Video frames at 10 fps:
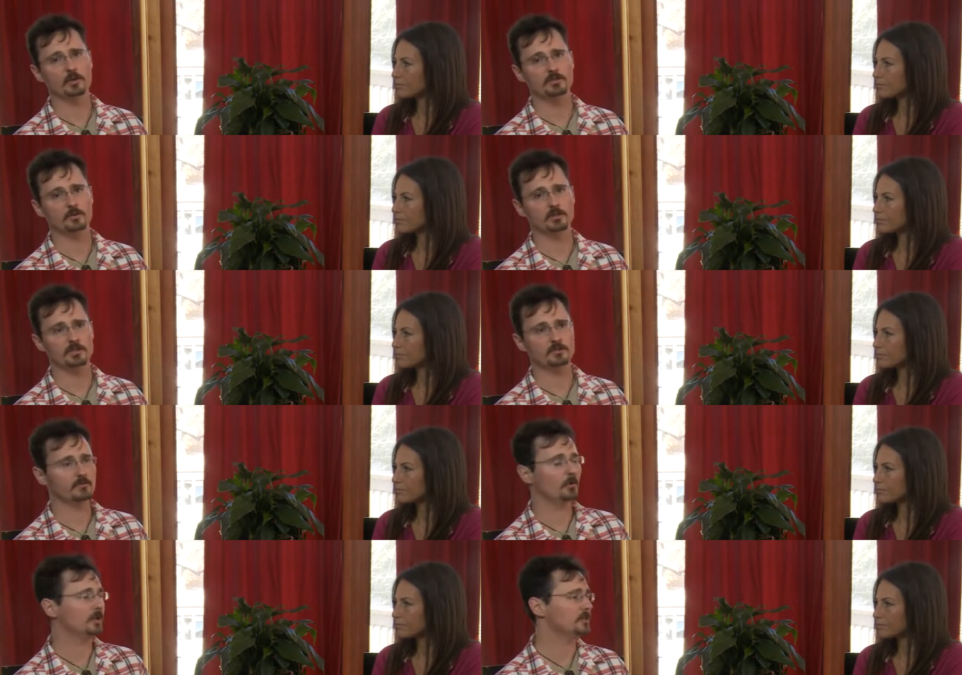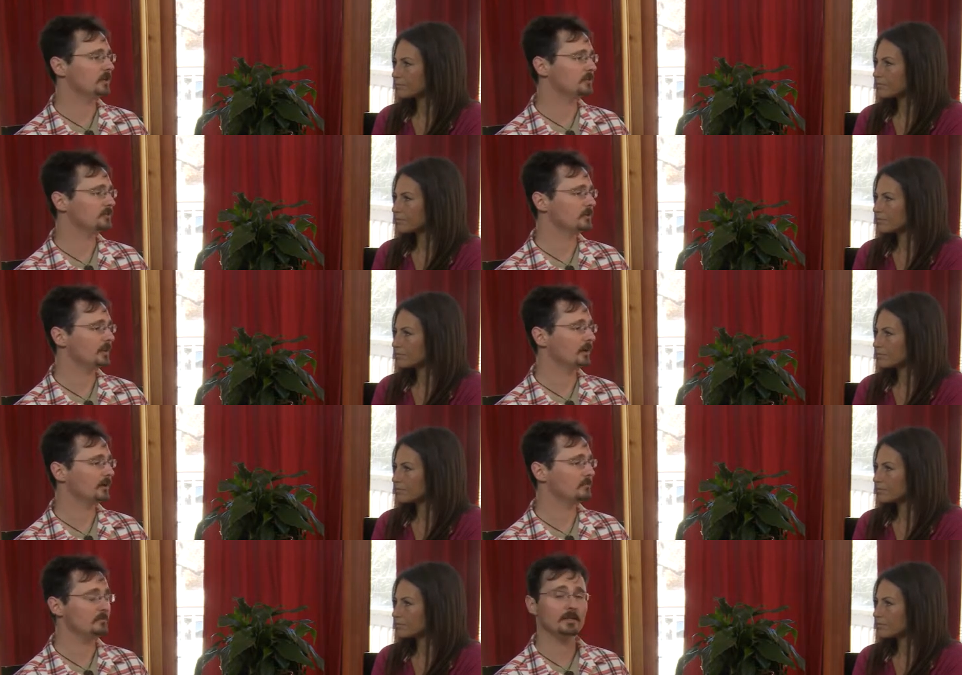Speaker 1: resources for each other so that our
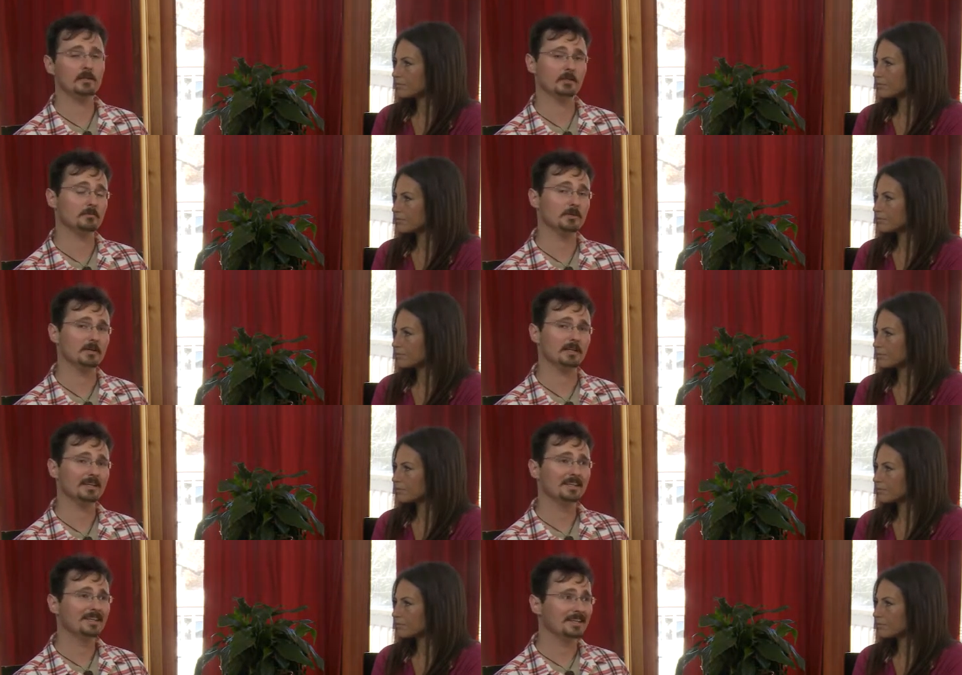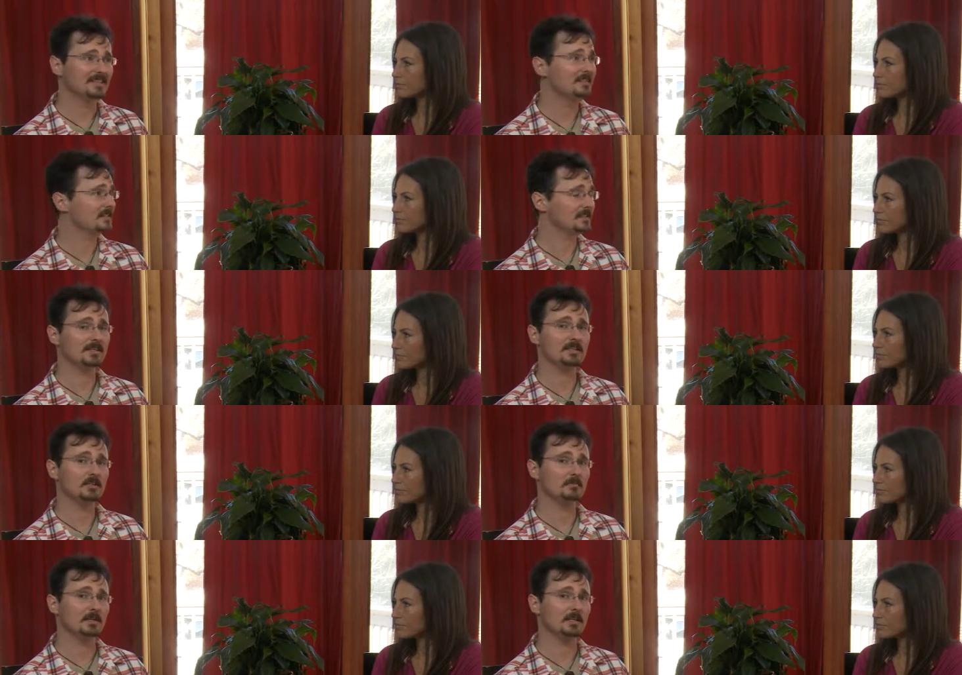community community can continue
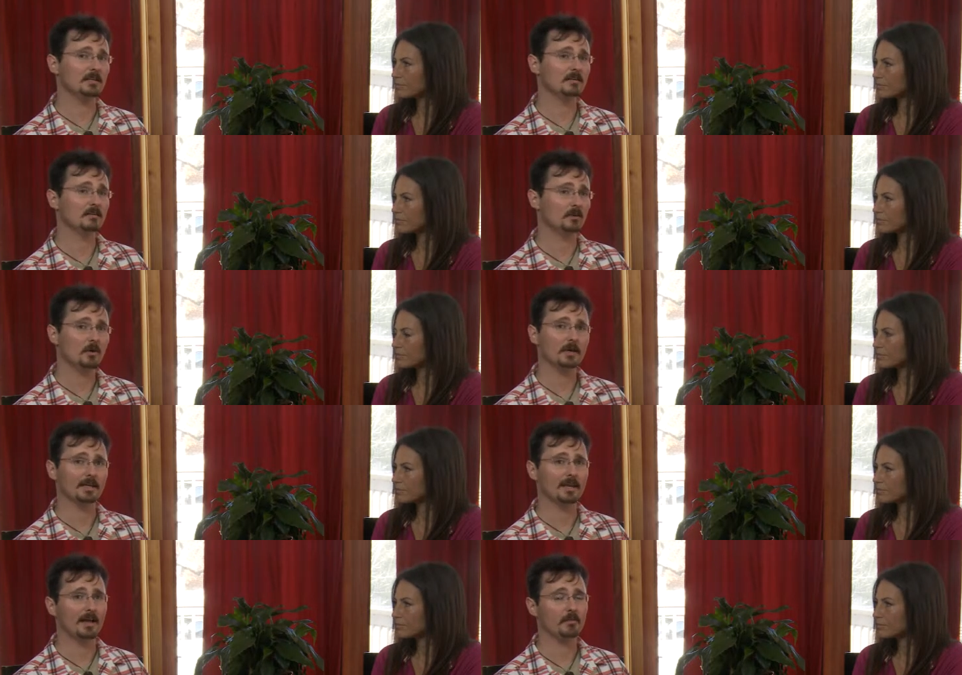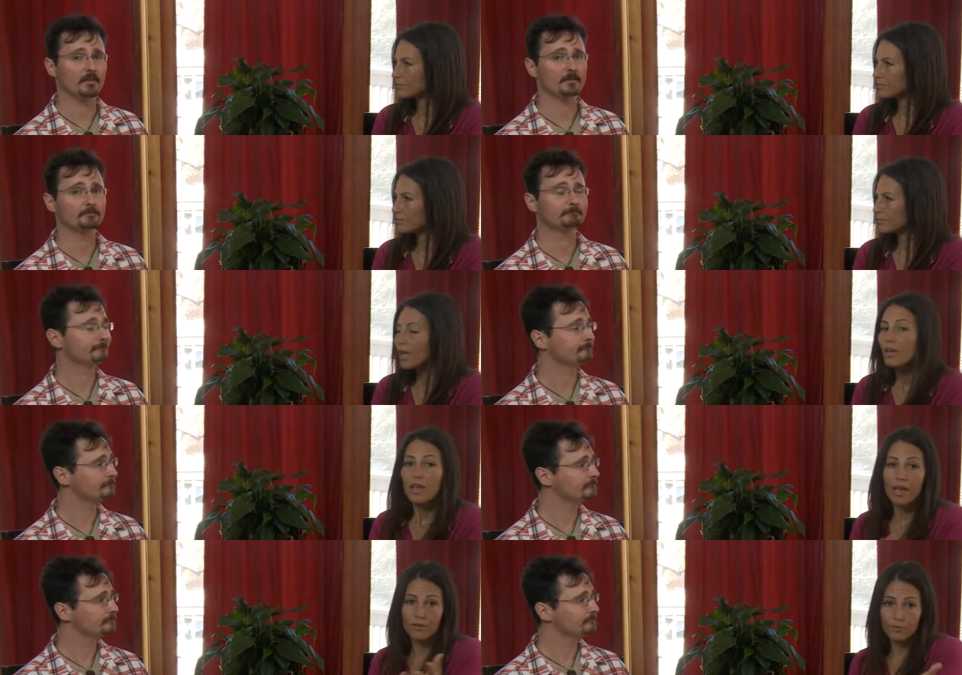to be growing and healthy
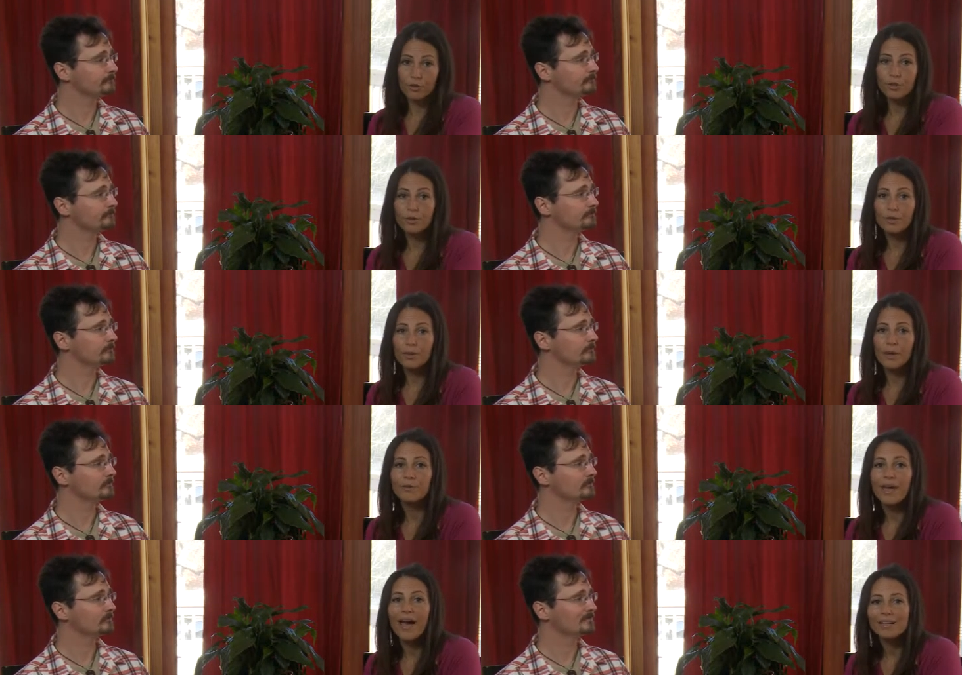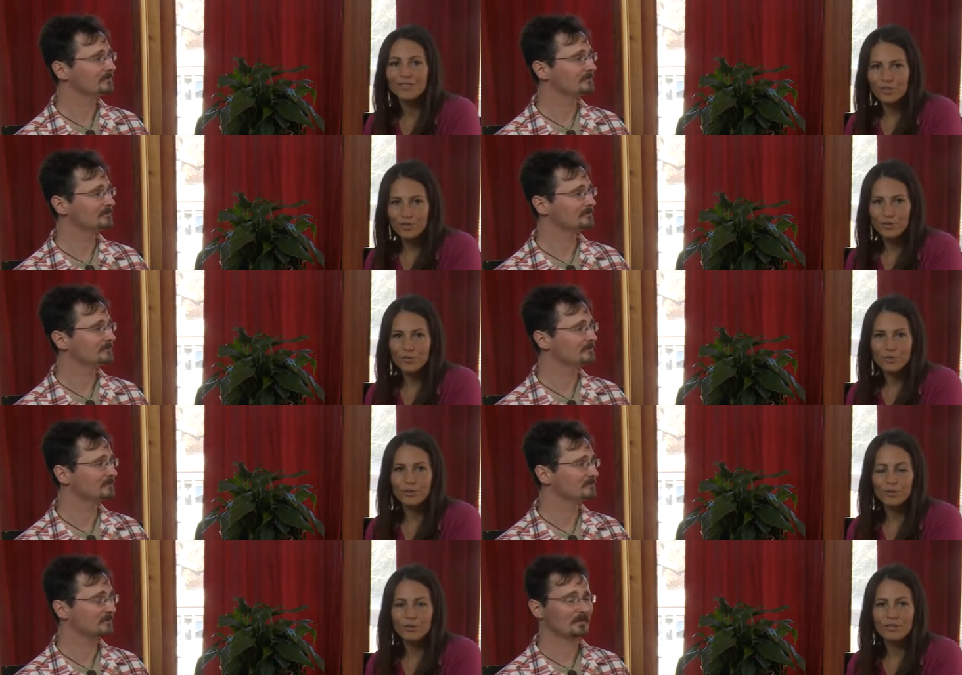
Speaker 2: and for you to be able to access those
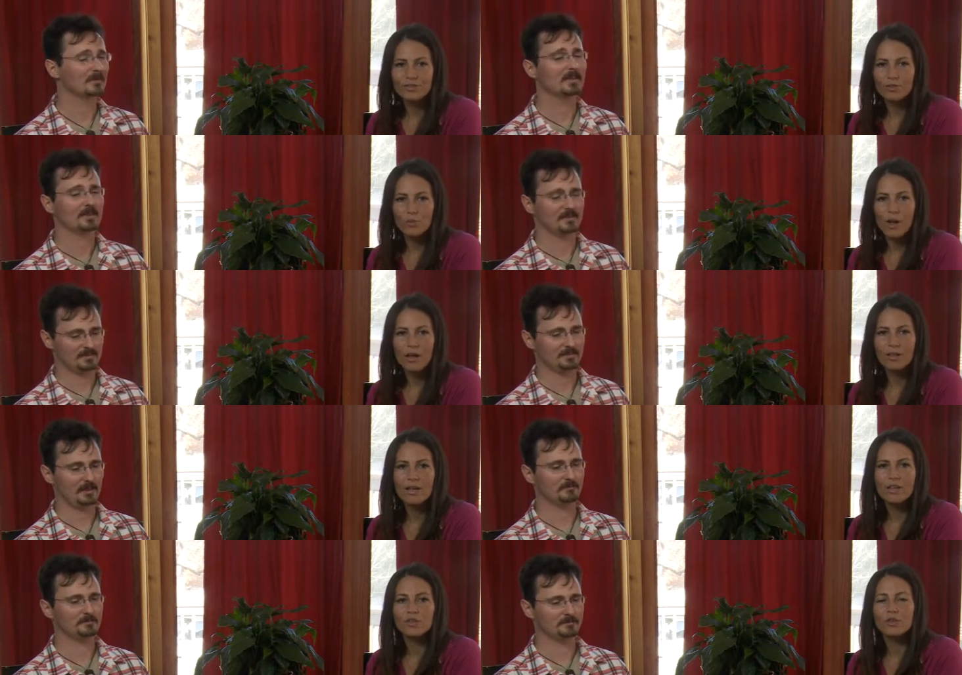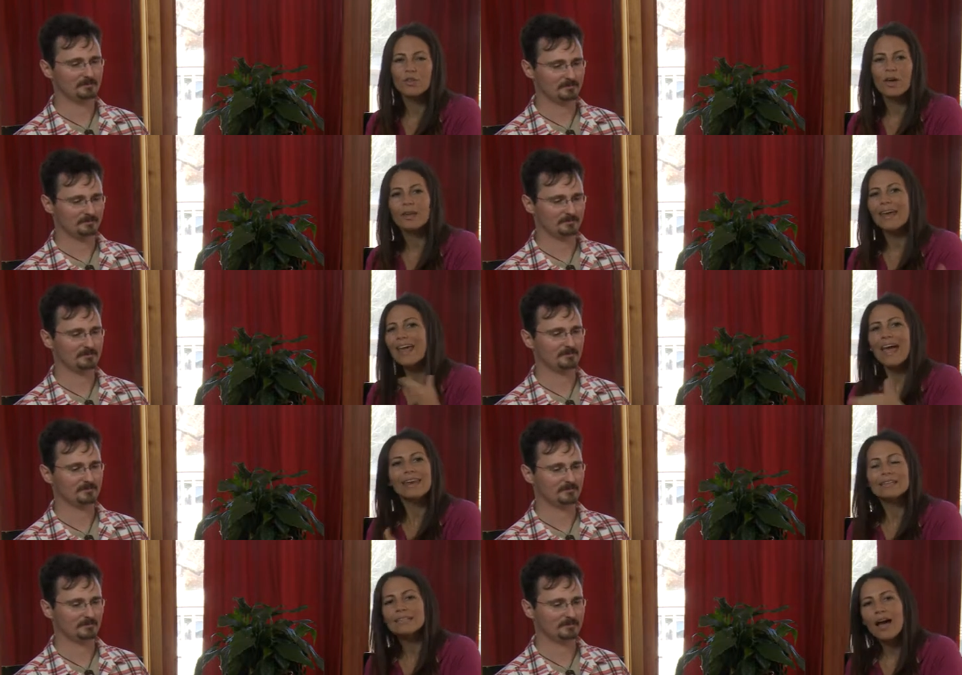resources as well. Yeah. So that at
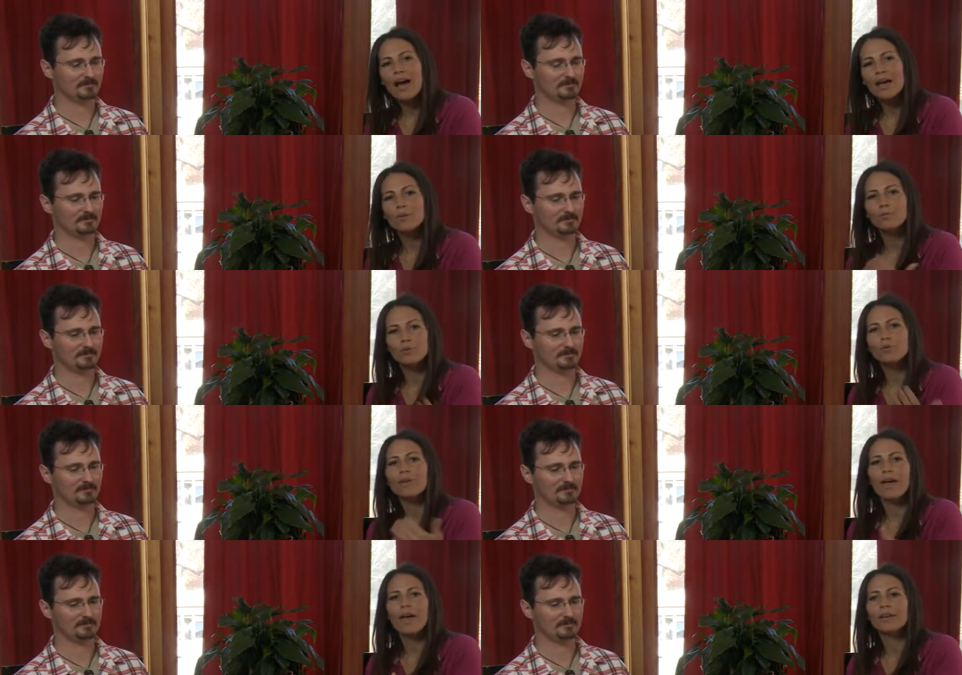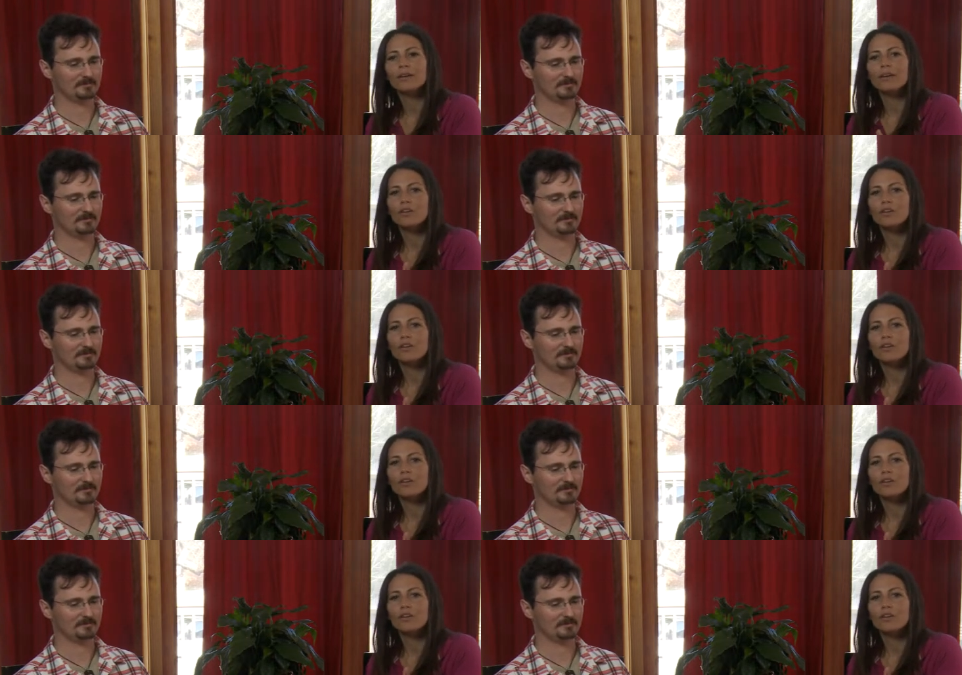any time you can